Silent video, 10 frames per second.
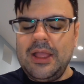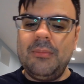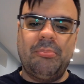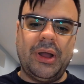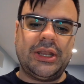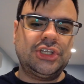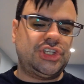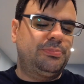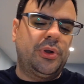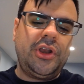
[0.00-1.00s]
but she
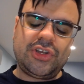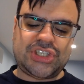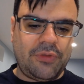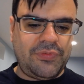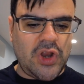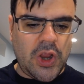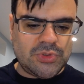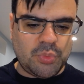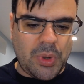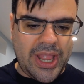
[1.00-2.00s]
put herself in harm's
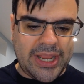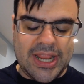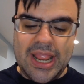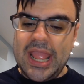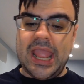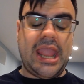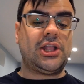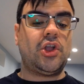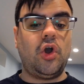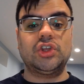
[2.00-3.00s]
way. It
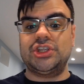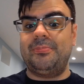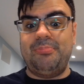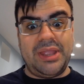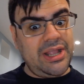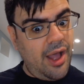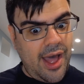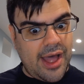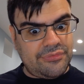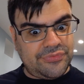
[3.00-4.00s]
caused a big
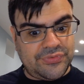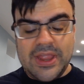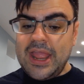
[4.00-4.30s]
huff.